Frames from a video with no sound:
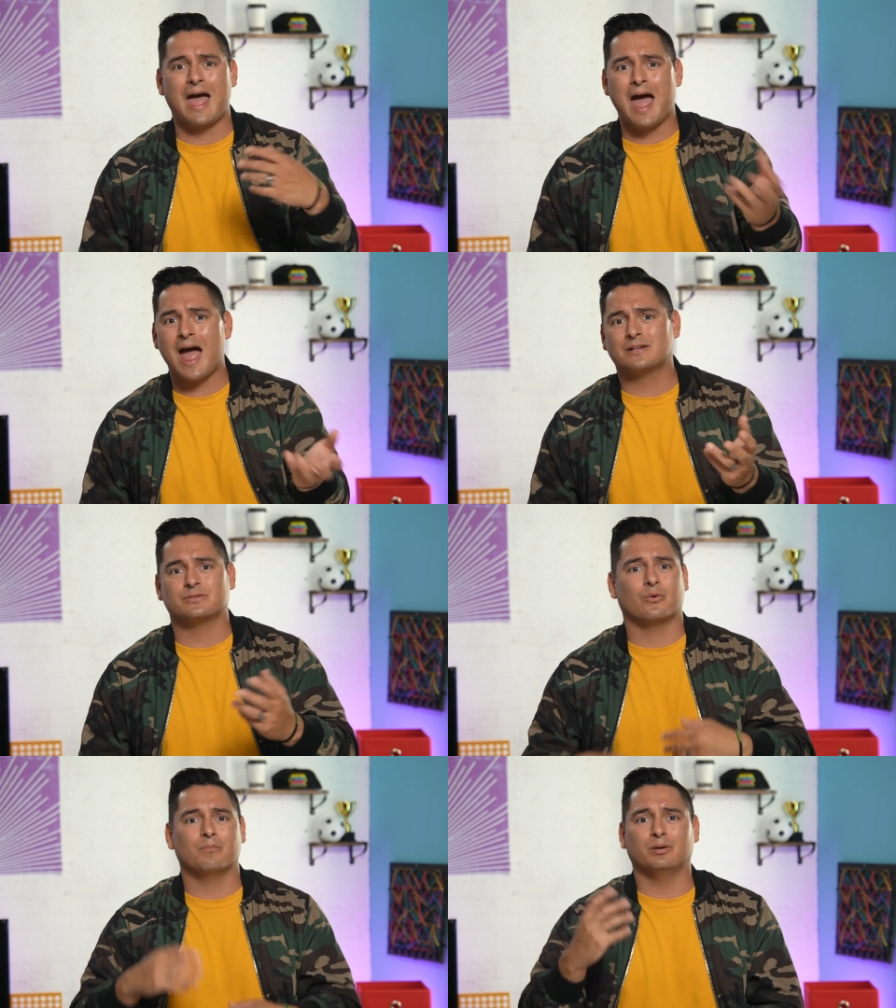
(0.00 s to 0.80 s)

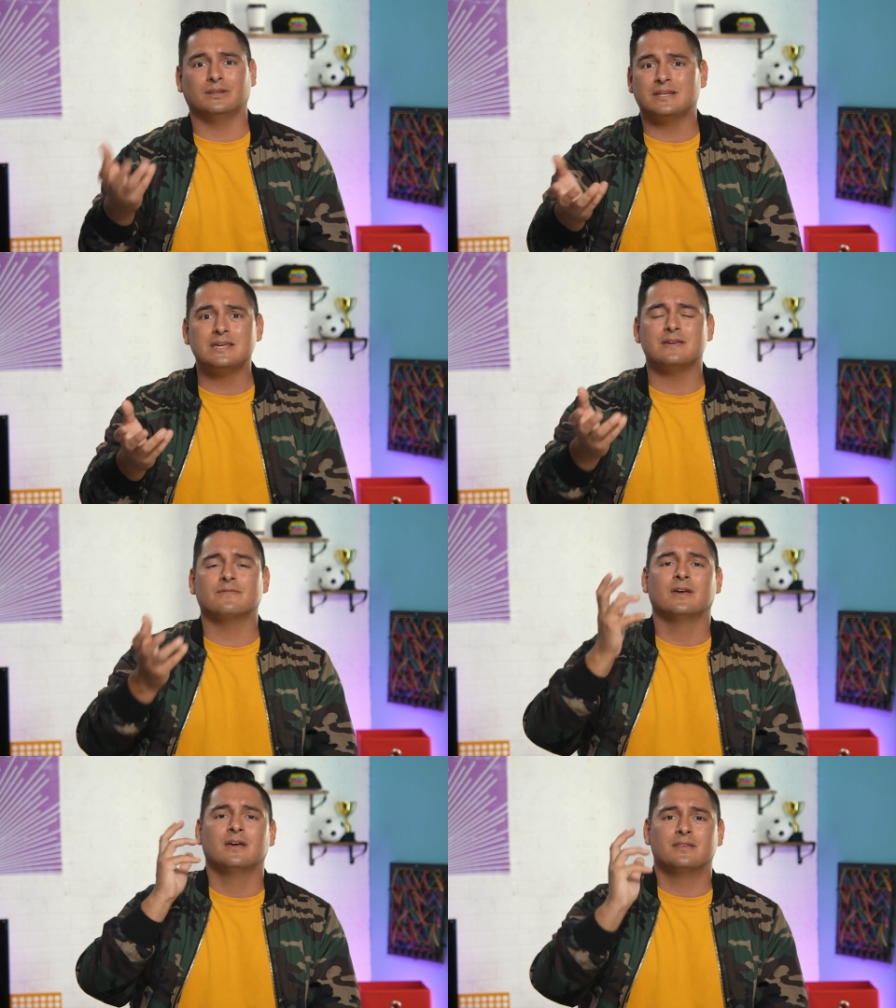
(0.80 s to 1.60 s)
act or
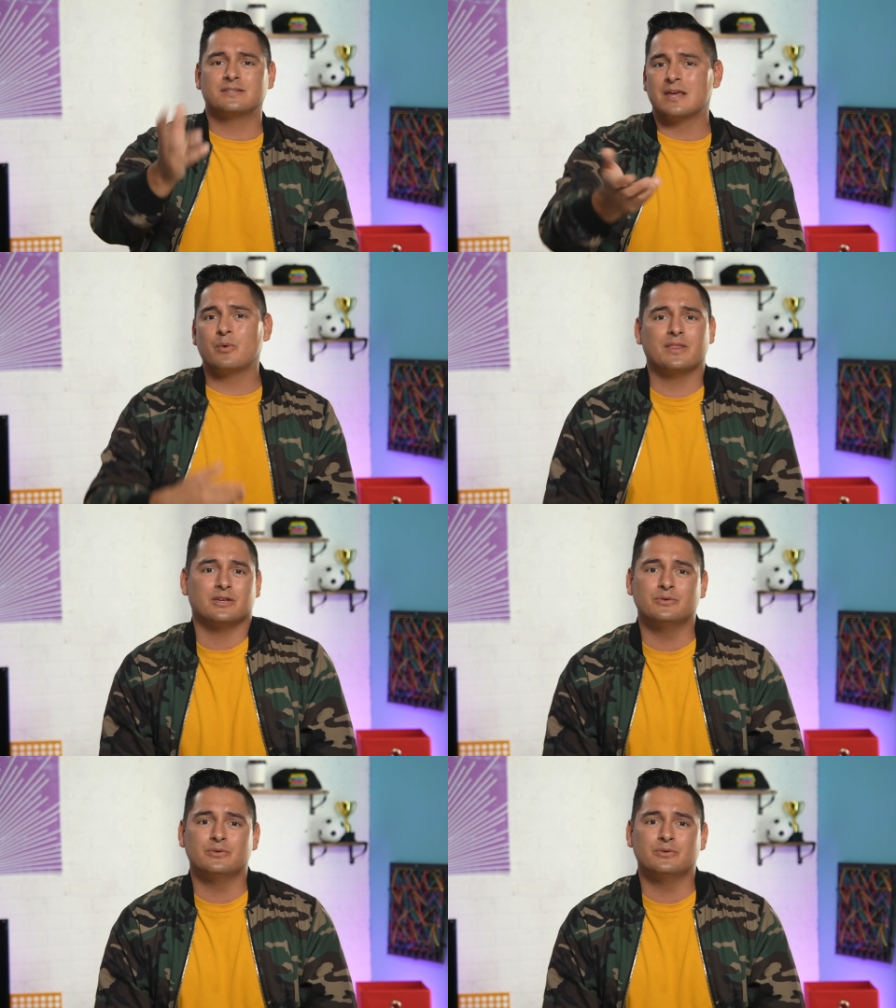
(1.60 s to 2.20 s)
believe the same way that